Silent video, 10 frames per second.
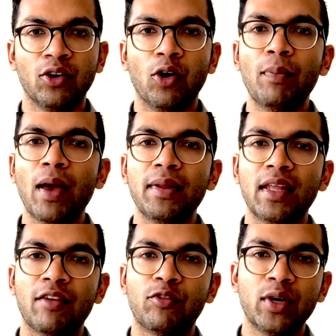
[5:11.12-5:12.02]
Or maybe they
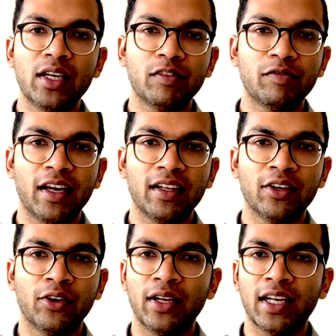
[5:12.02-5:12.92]
have renal failure
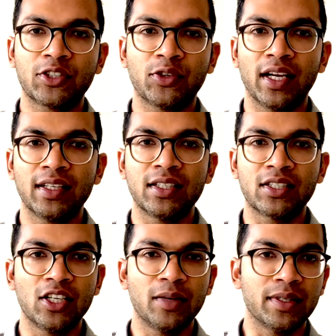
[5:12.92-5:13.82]
or electrolyte
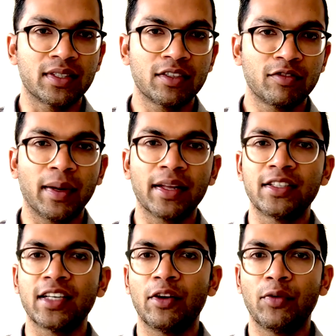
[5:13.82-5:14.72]
disturbance from other
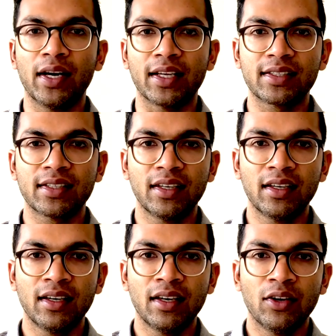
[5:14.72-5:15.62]
diuretics.
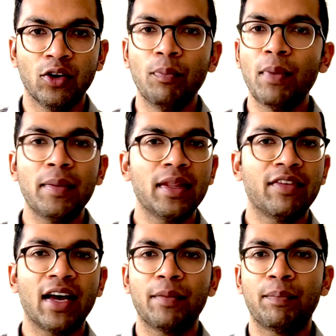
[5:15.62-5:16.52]
Or maybe they've
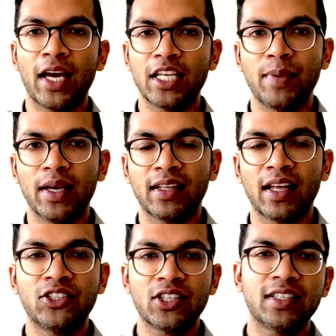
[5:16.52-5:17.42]
had a pacemaker
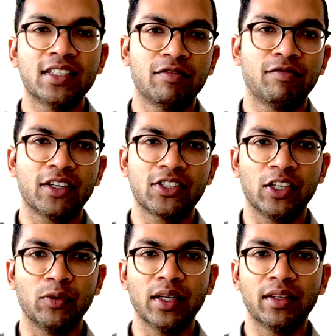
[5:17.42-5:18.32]
that just isn't
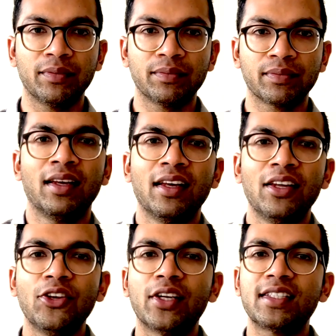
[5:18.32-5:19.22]
functioning well.
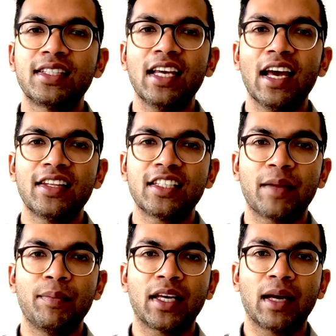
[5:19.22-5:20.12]
You can see how this
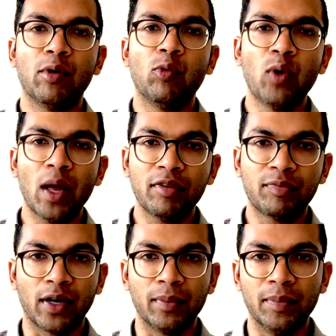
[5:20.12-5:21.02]
can become a web of
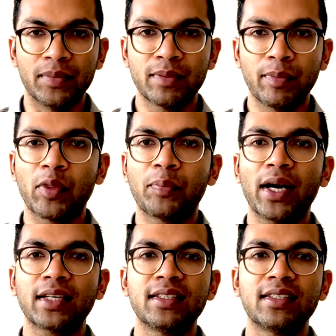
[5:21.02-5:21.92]
problems, but with
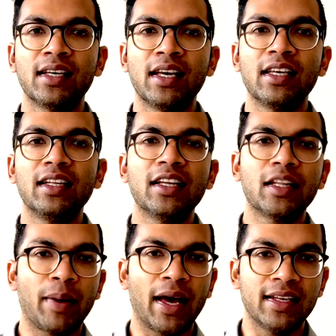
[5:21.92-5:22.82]
practice, you learn
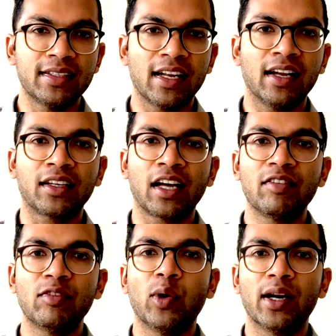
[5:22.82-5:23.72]
the patterns and
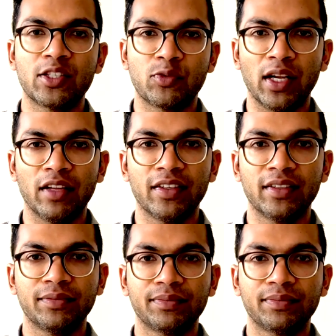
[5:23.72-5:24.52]
uncover what is relevant.